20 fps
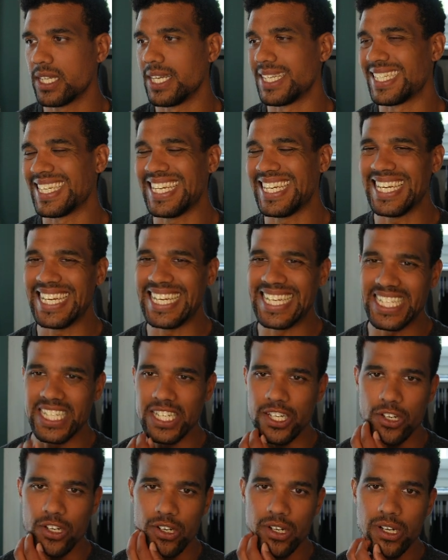It's
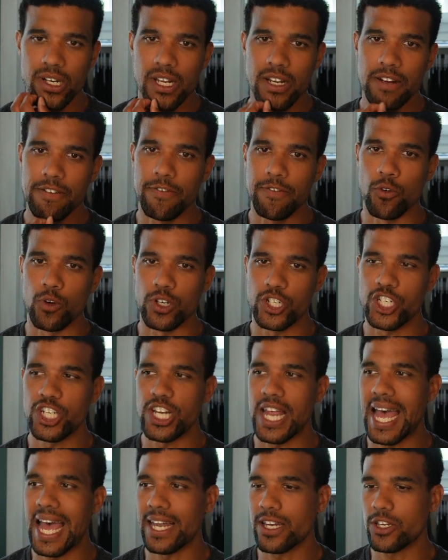easier for
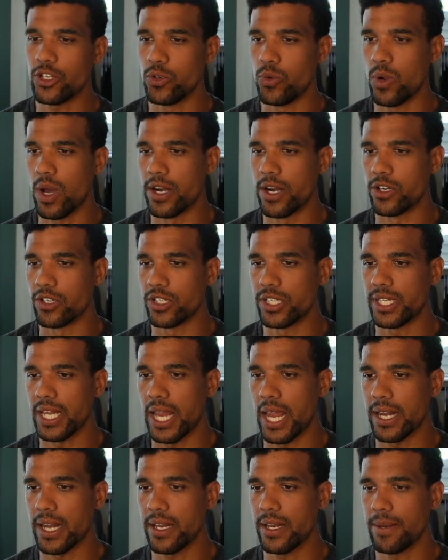chat to
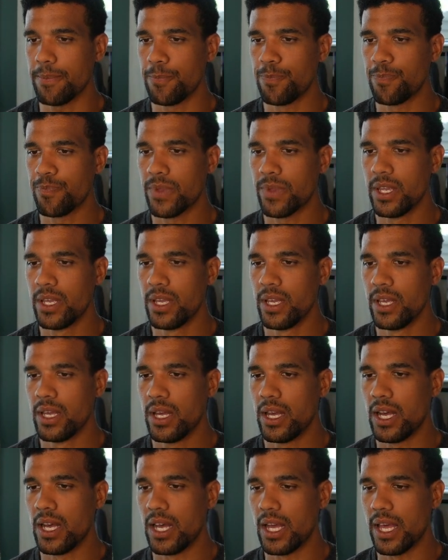understand it.
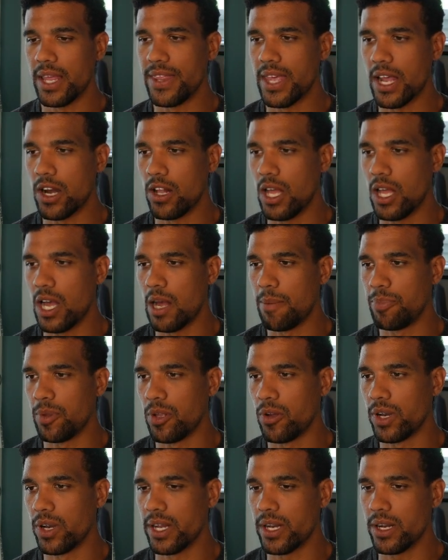And then
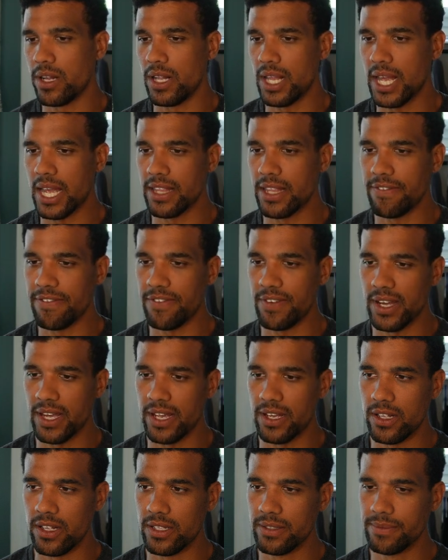upload it. I'll add the
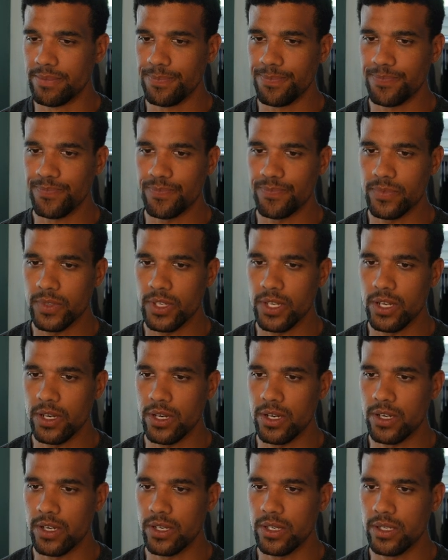file
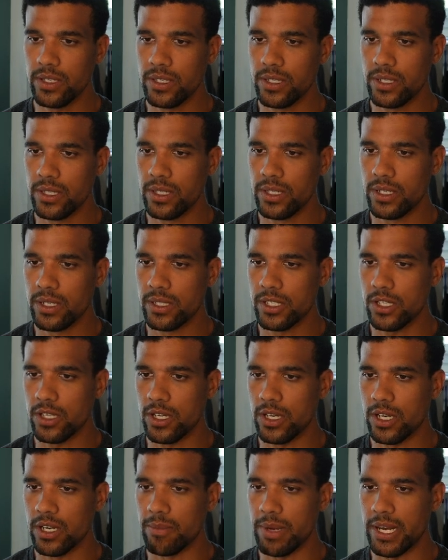here. It's gone
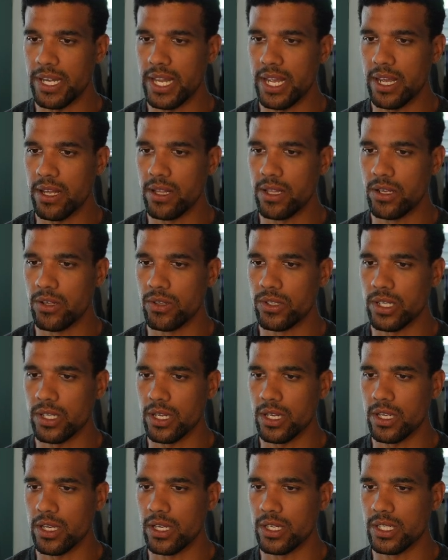into my downloads. I got
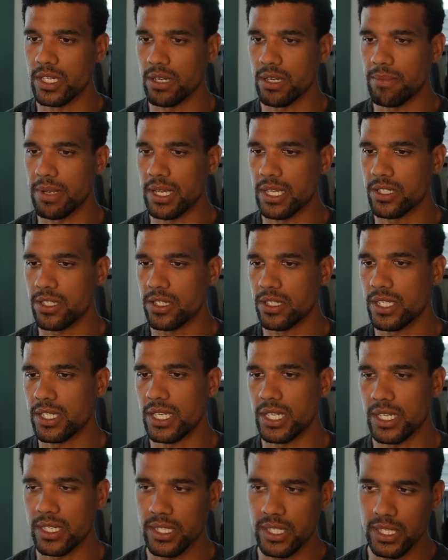Contact Master
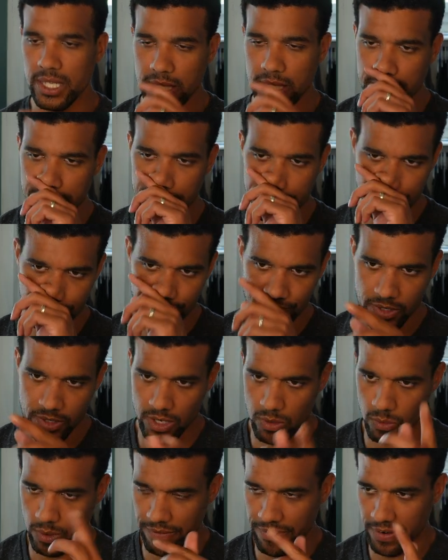TXT.
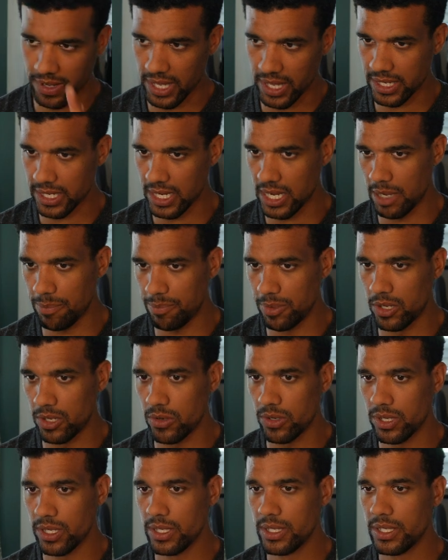I'll wait for that to
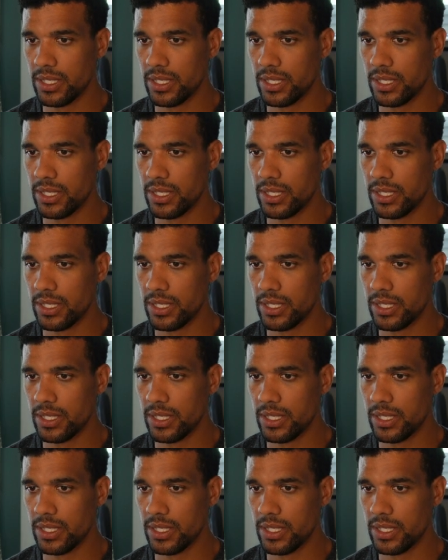upload.